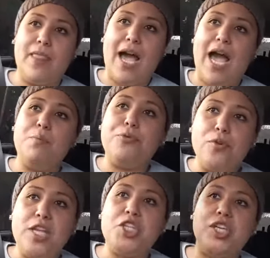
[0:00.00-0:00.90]
I'm
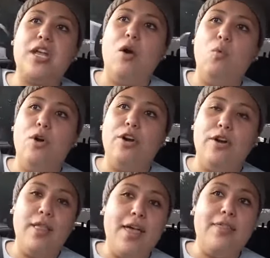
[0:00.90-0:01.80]
preaching a
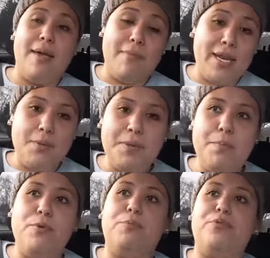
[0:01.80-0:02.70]
word that many
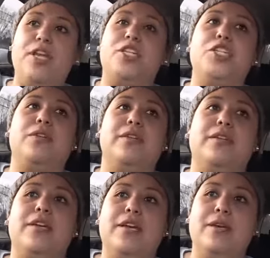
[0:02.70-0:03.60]
people preach.
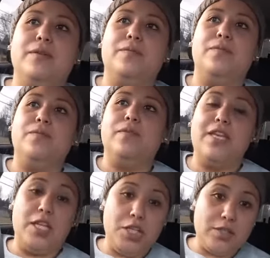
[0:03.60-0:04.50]

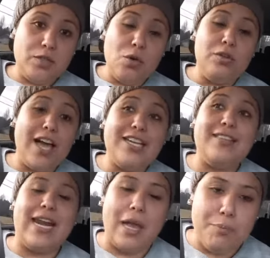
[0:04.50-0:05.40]
They just don't like
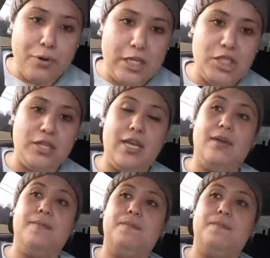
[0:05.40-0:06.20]
that I'm preaching it.